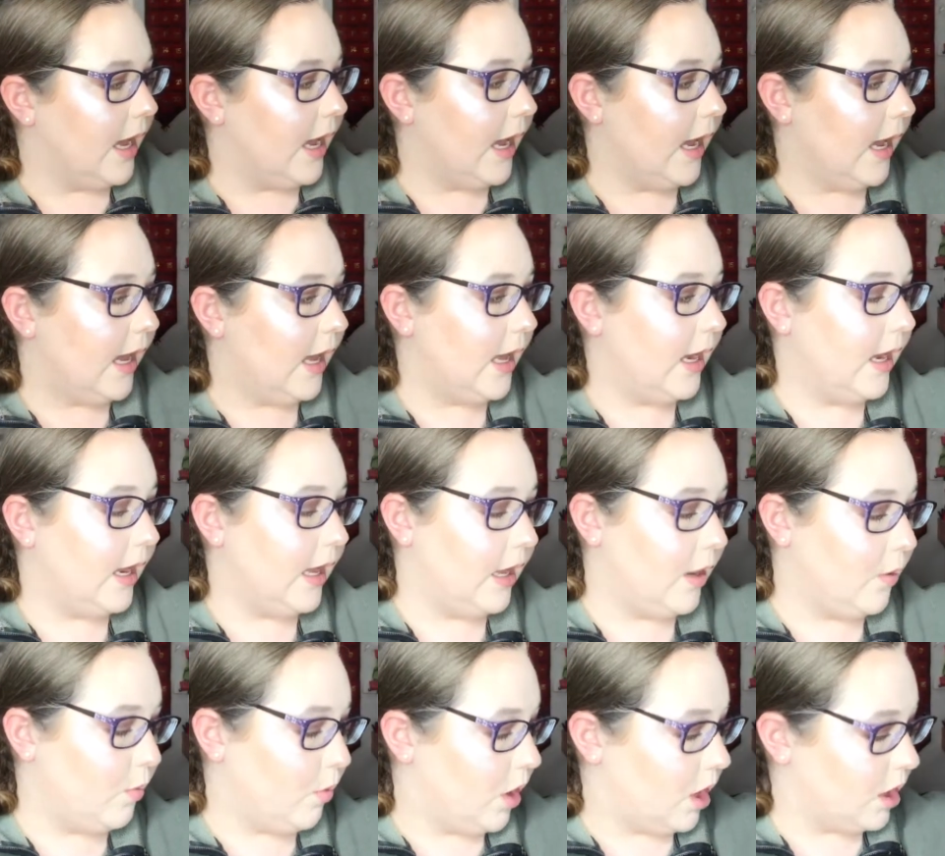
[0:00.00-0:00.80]
and
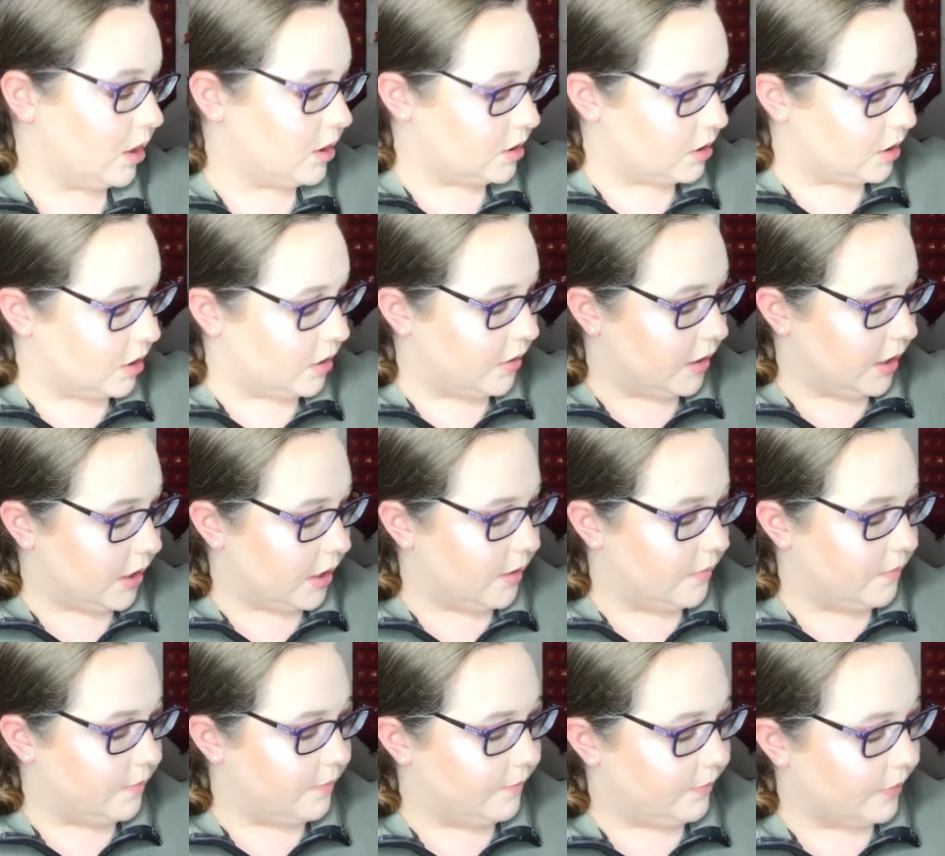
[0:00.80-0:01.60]
it works so
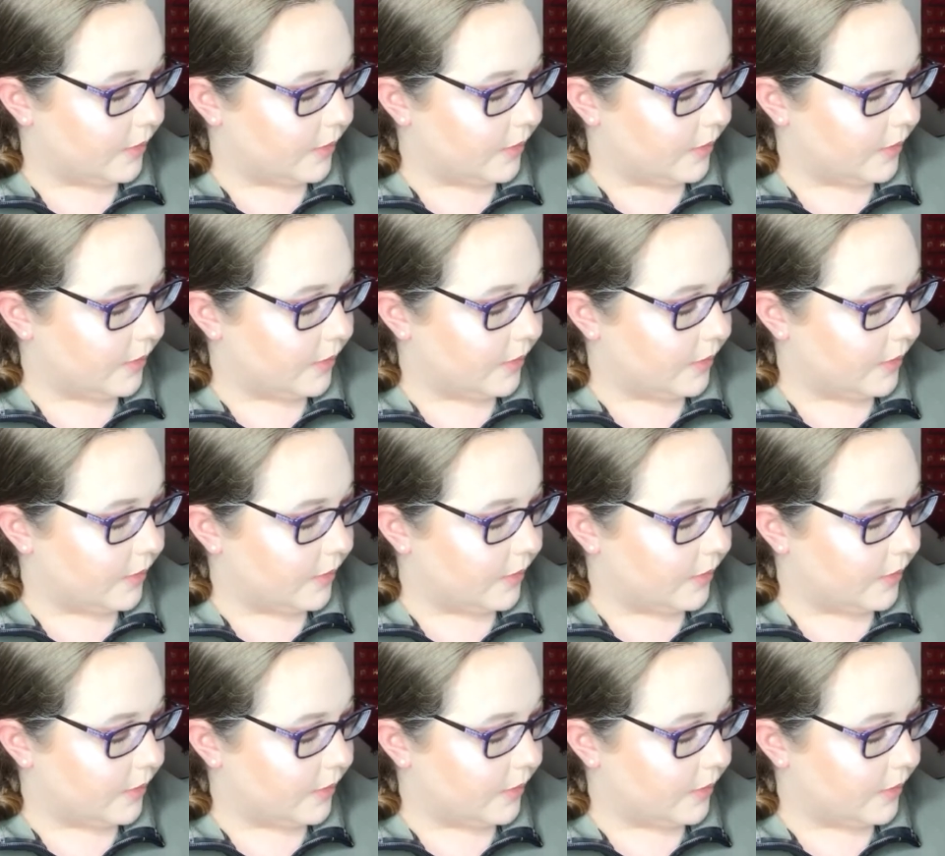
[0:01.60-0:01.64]
good.